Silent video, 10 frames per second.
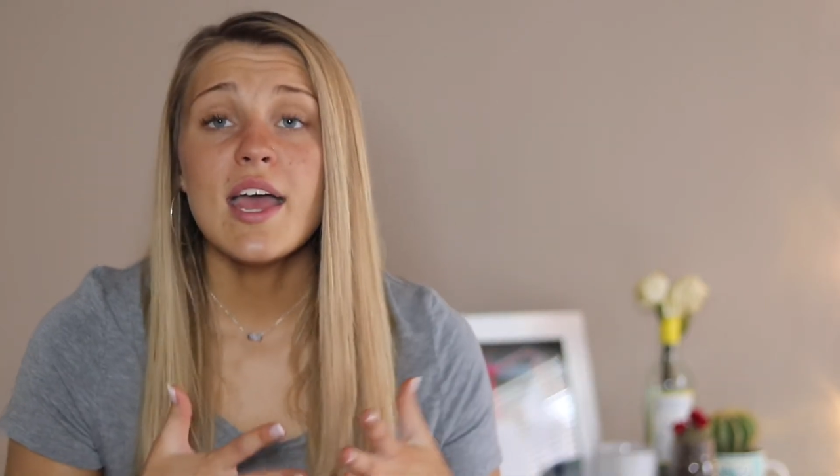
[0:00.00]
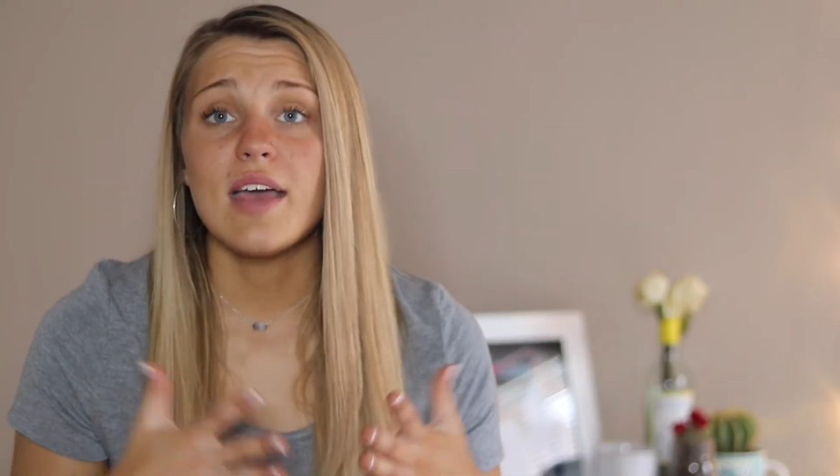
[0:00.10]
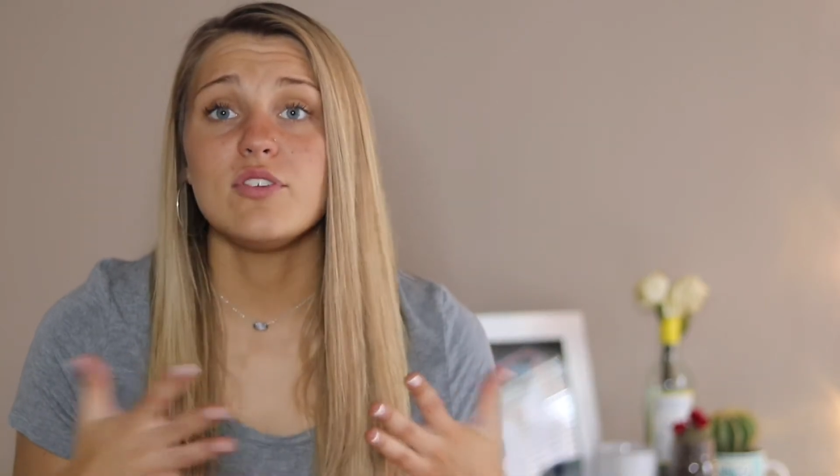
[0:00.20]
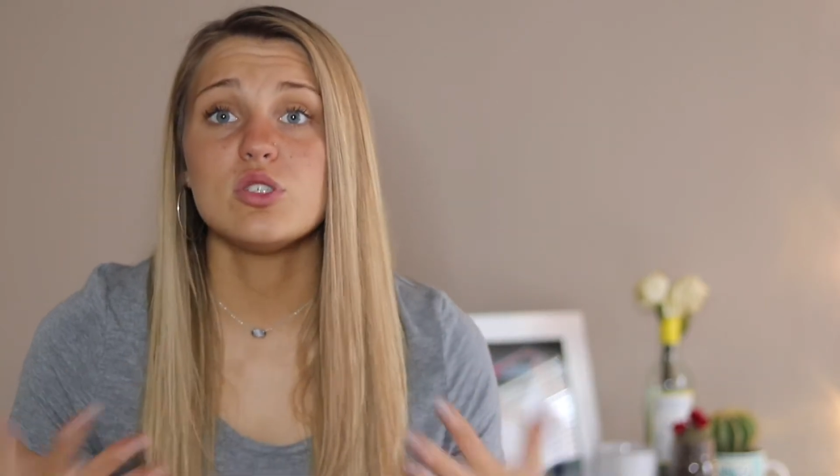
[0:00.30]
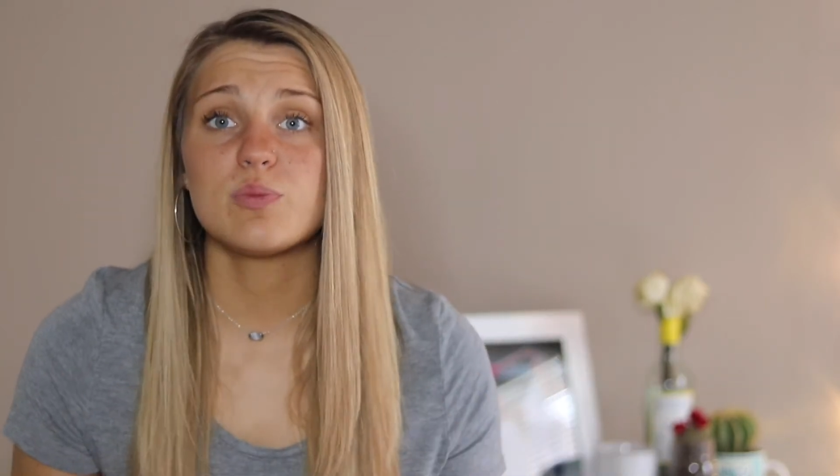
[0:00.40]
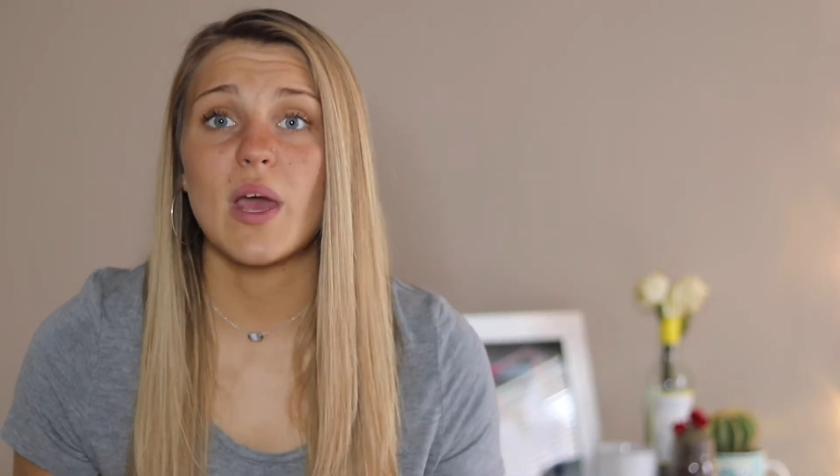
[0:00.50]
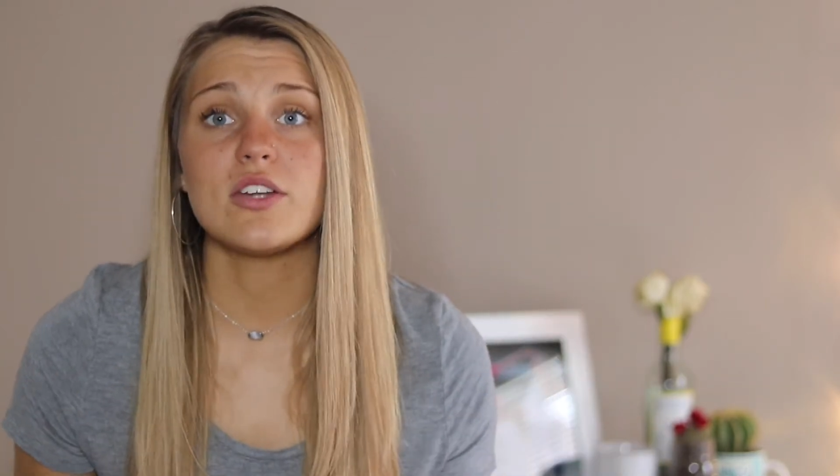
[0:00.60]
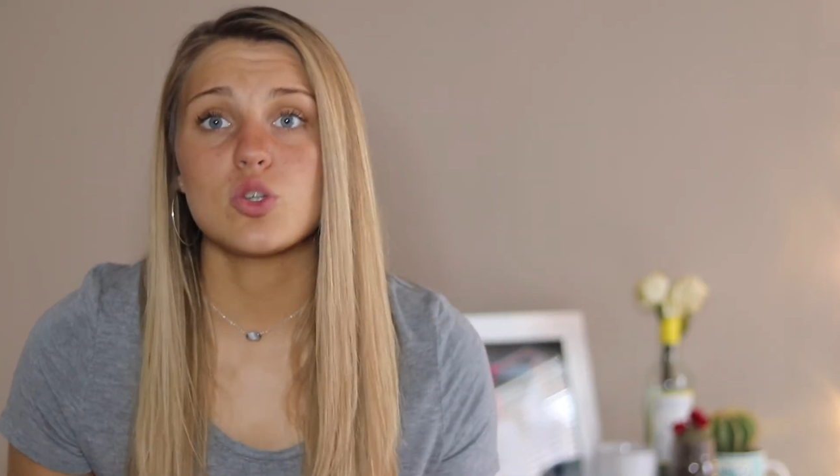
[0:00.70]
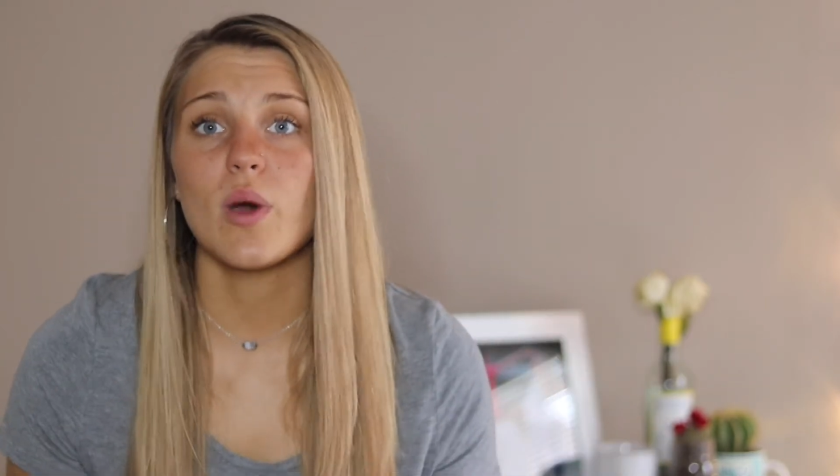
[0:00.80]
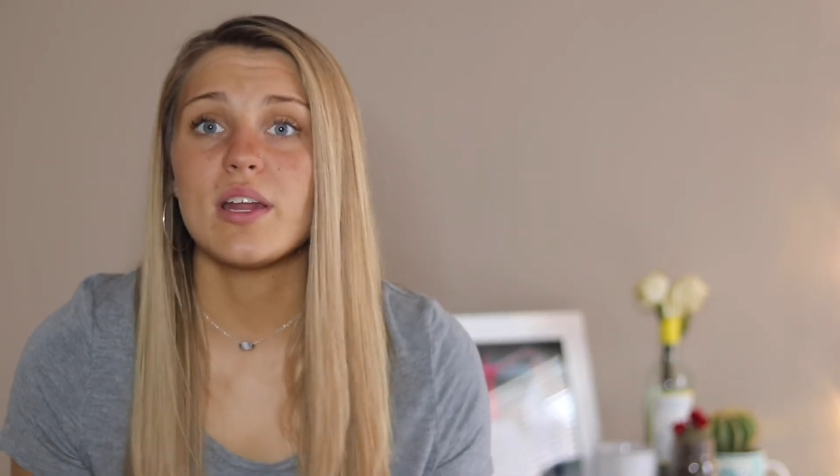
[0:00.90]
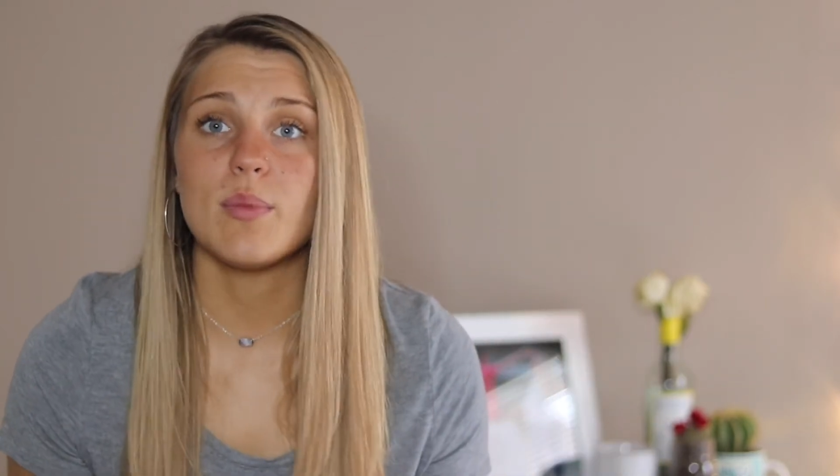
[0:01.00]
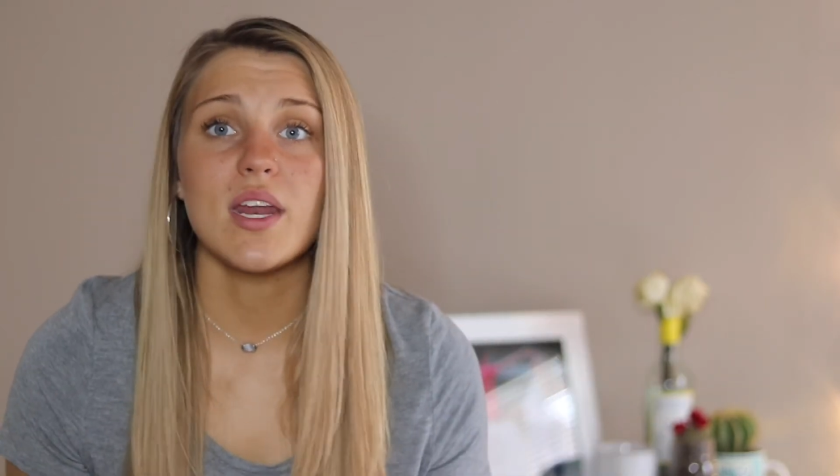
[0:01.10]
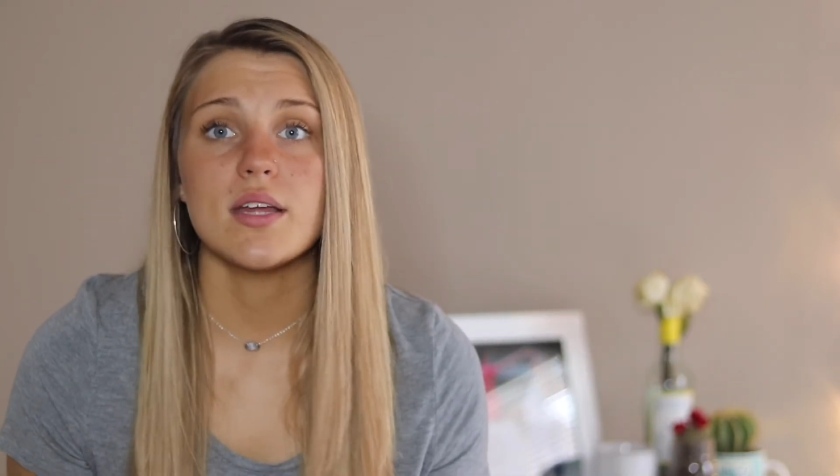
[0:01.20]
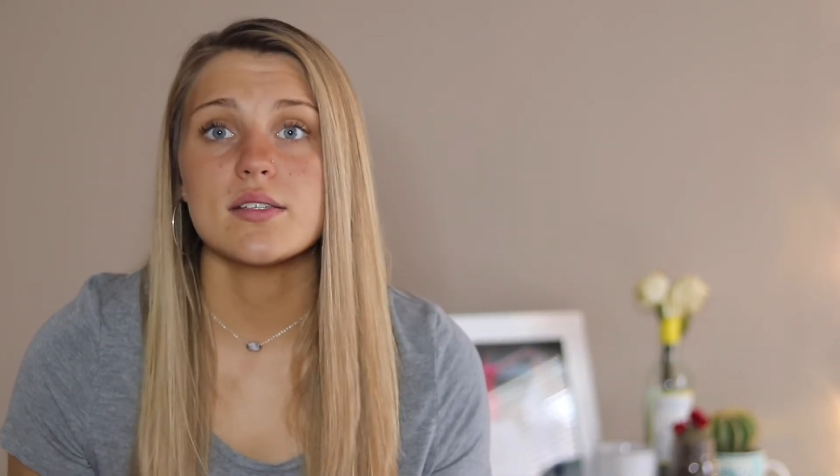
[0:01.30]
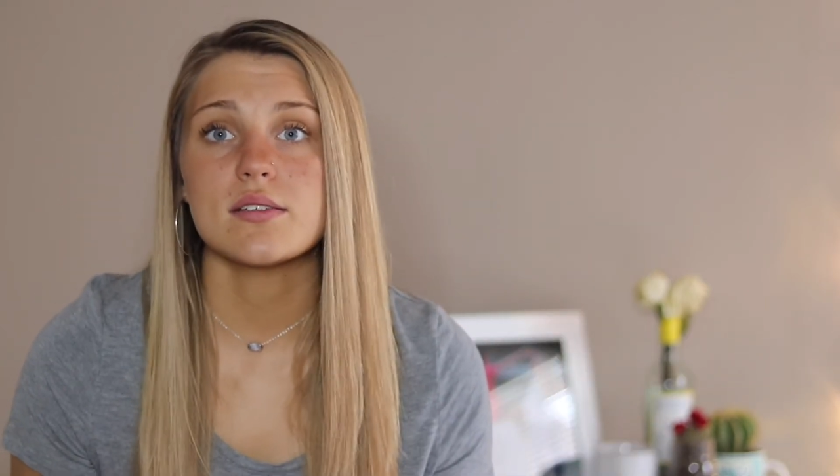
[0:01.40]
If you spend 20
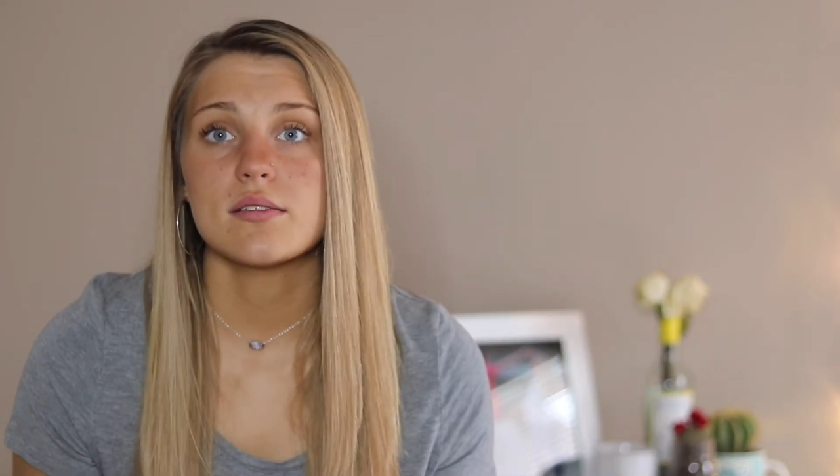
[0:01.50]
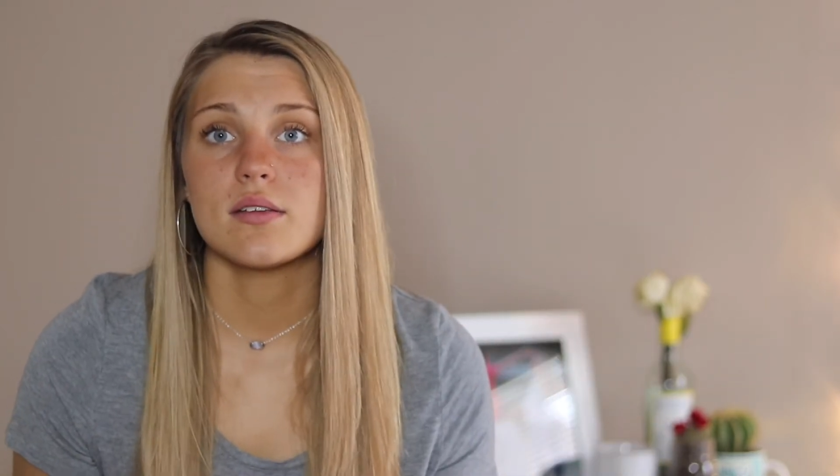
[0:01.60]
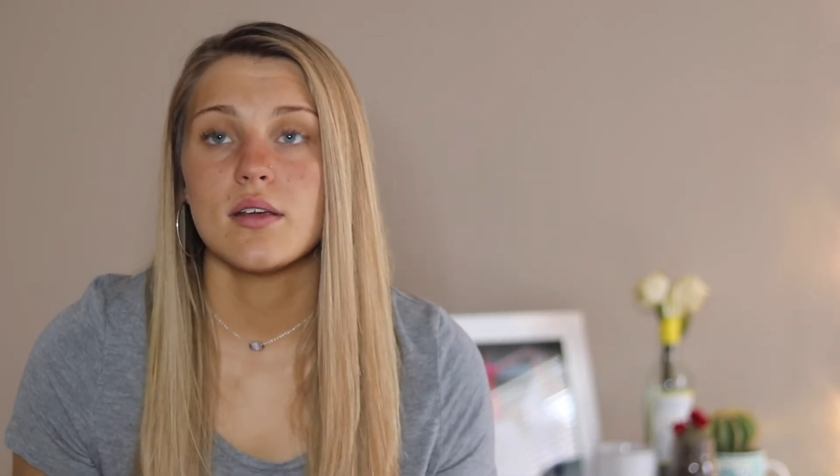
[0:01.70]
minutes,